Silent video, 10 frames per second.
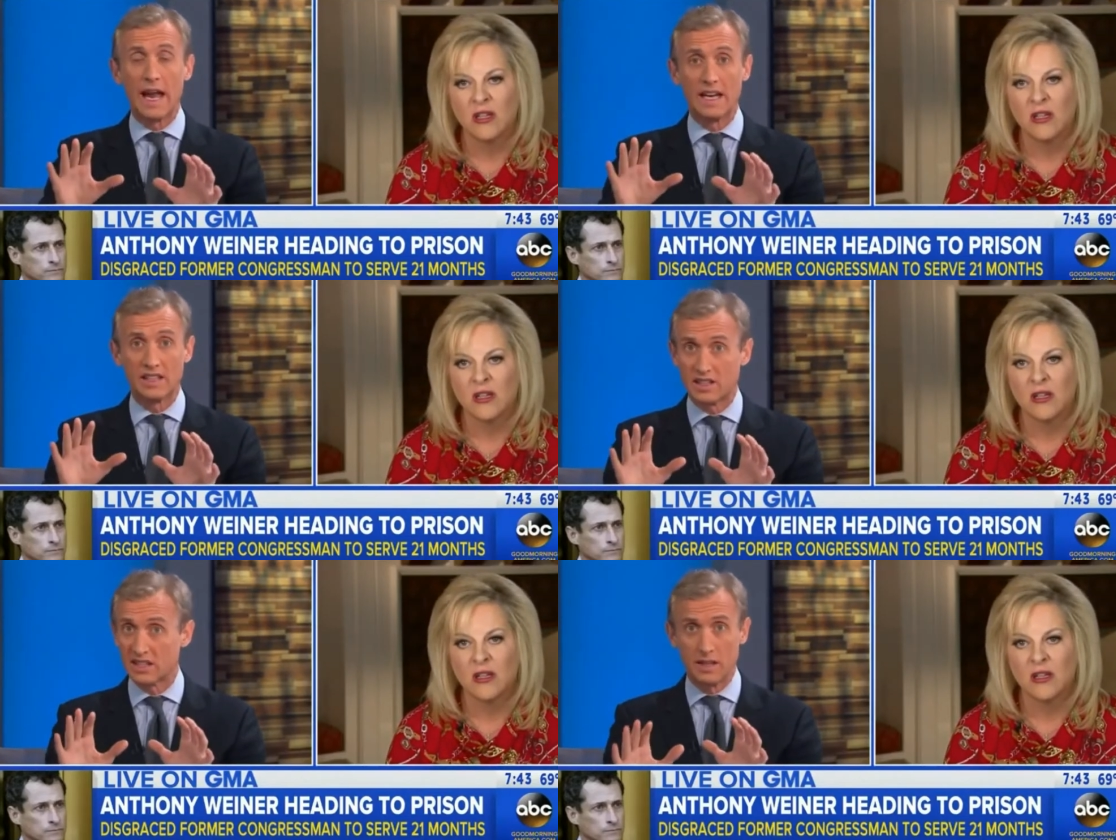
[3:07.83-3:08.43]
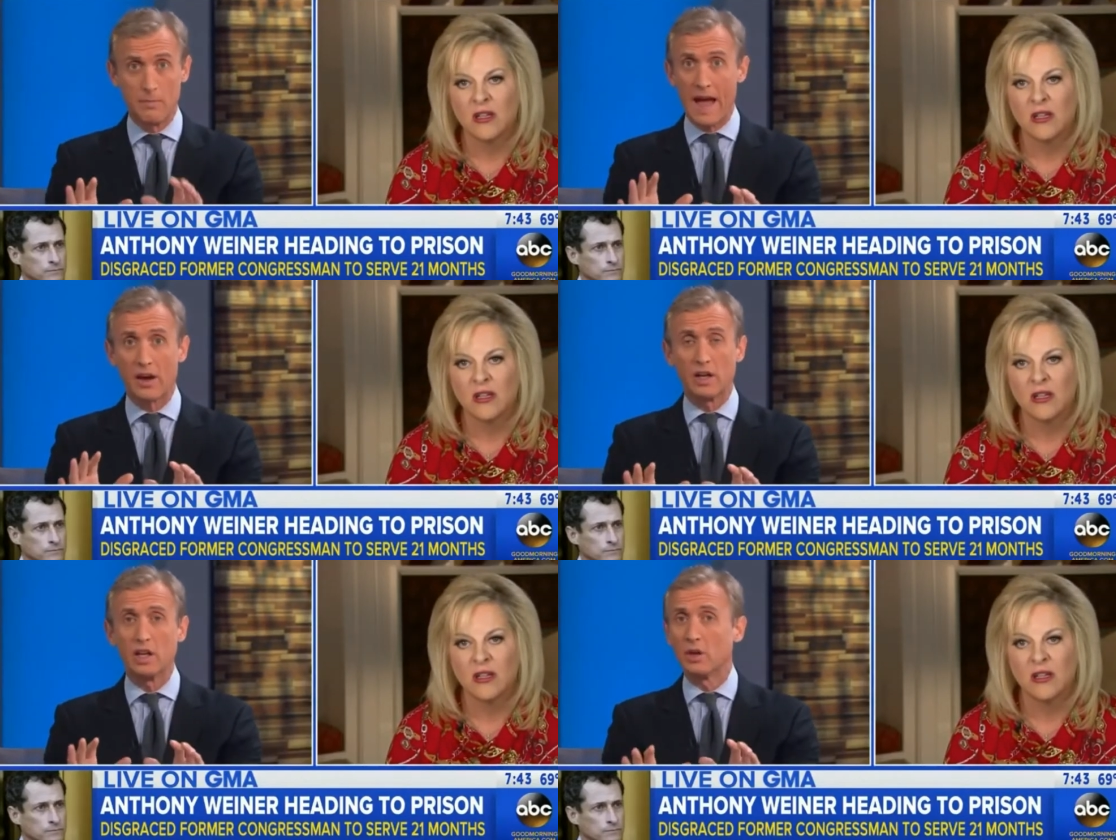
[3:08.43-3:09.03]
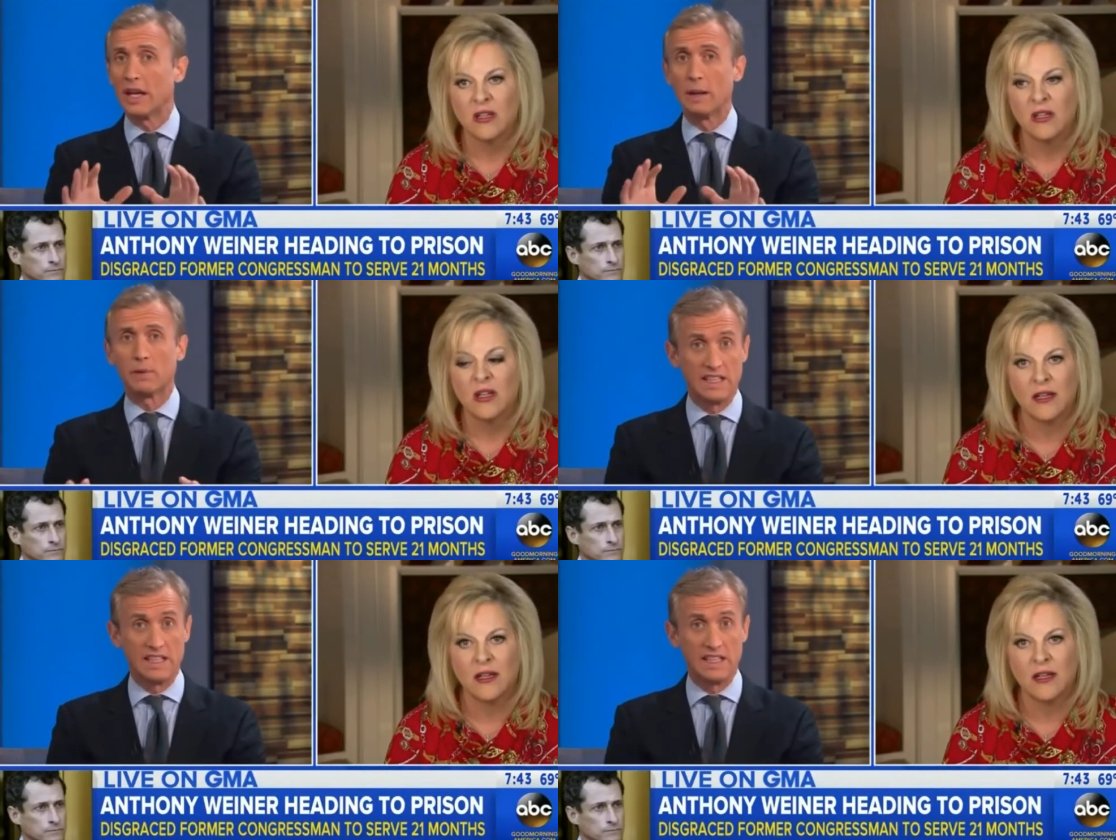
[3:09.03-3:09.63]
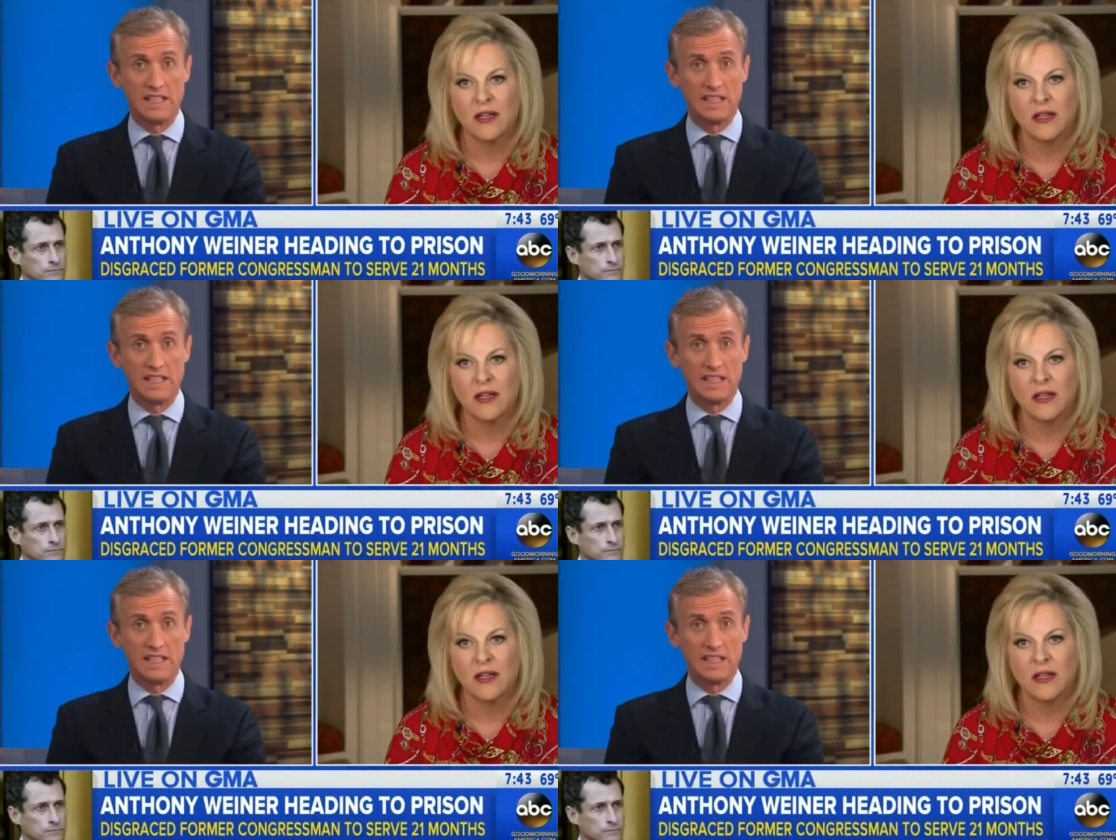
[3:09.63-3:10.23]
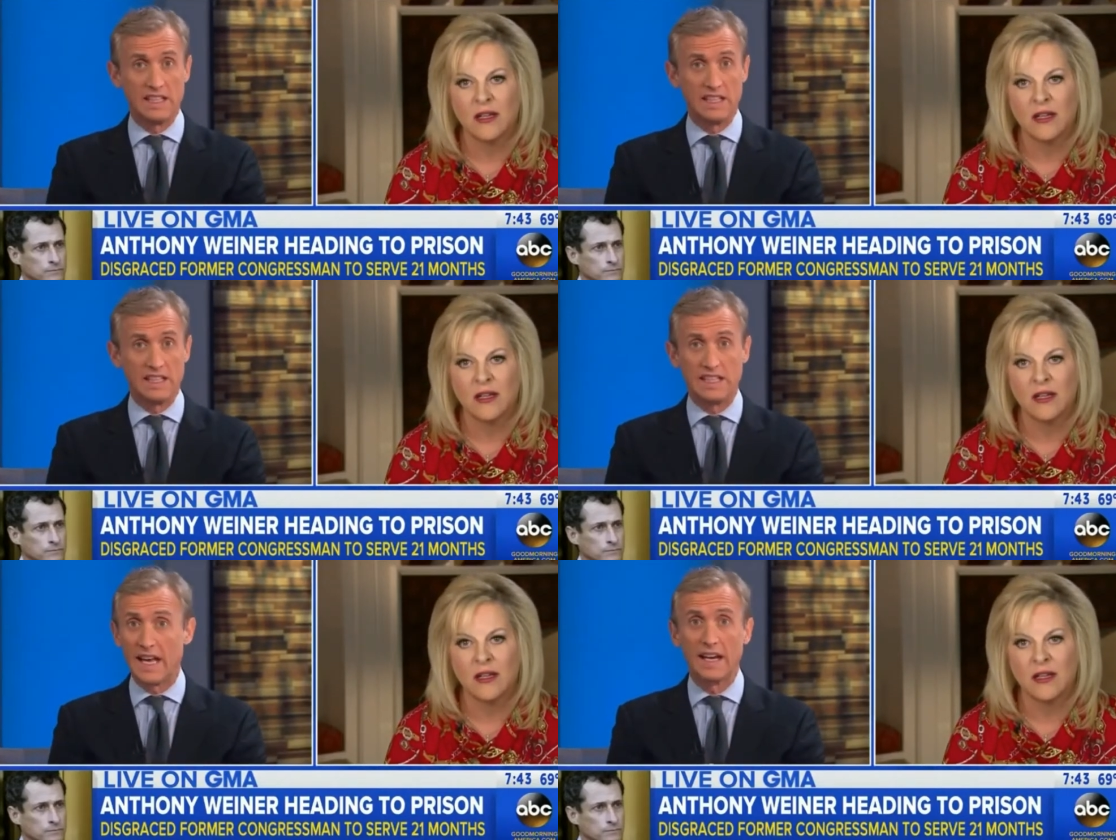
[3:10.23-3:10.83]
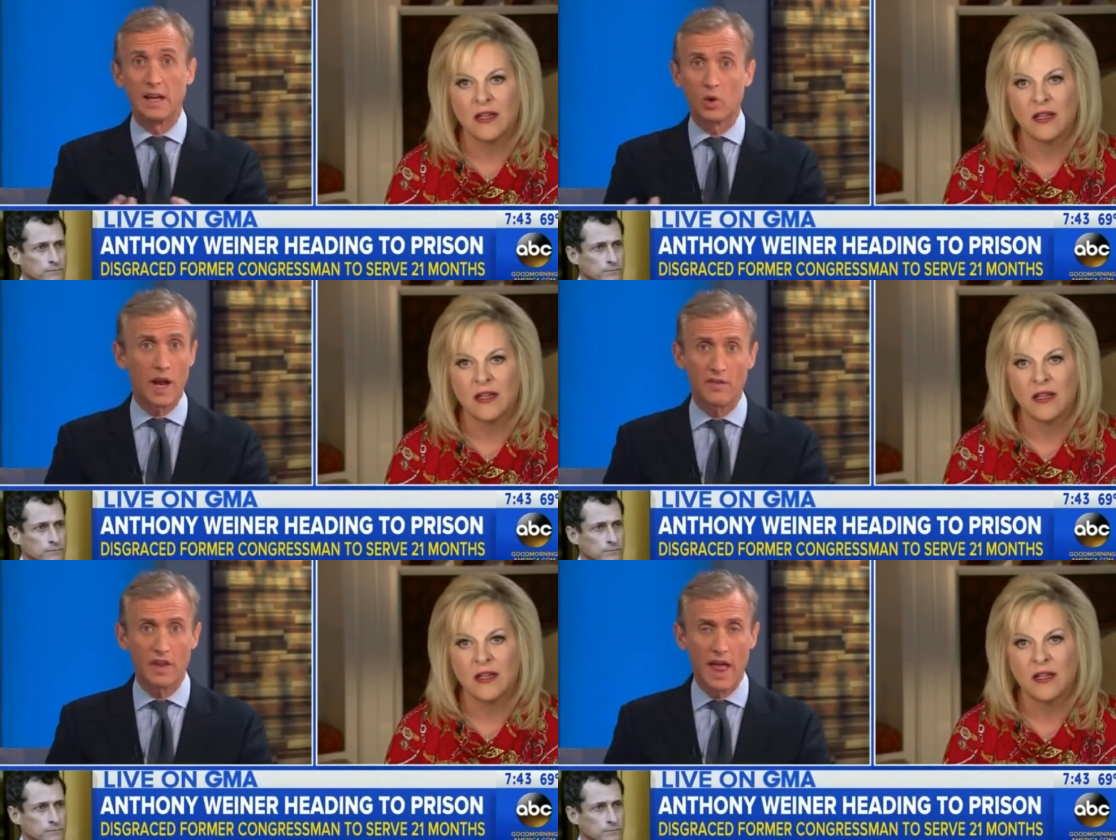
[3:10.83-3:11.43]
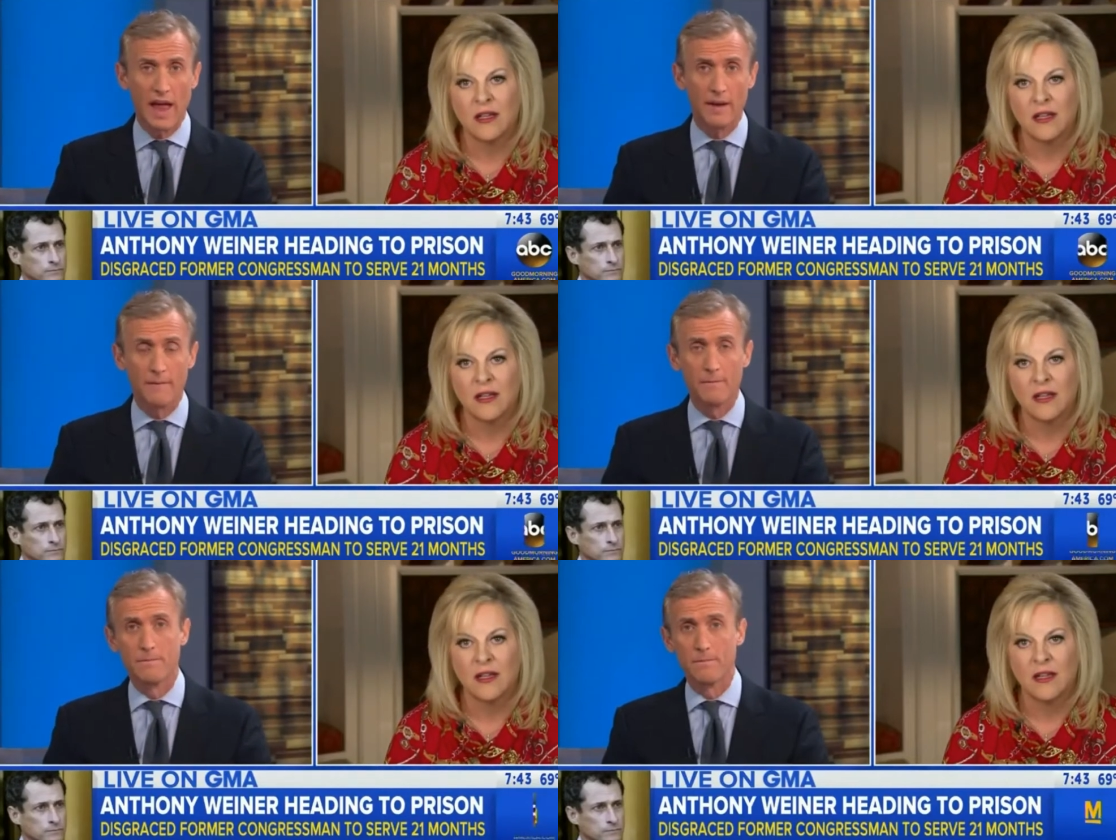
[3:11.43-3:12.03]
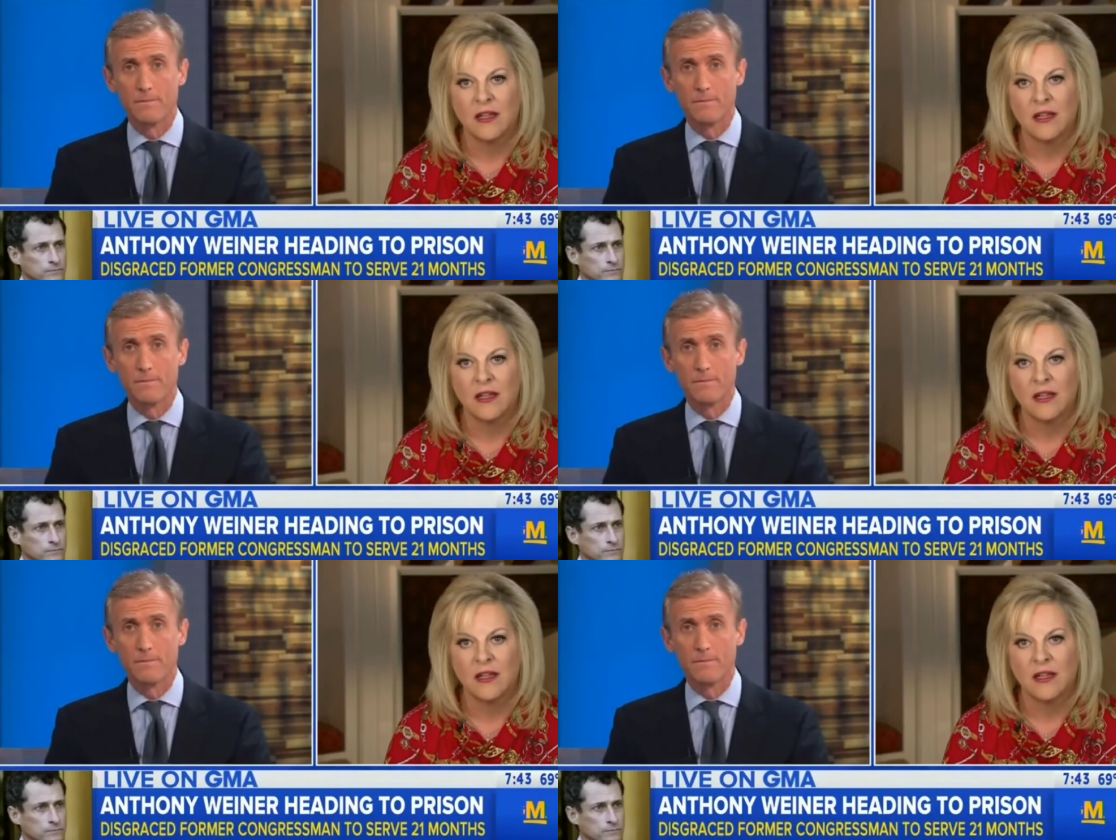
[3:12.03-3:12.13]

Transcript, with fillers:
Speaker 1: And does, does it matter to you pled guilty? Okay. Does he get any credit for that?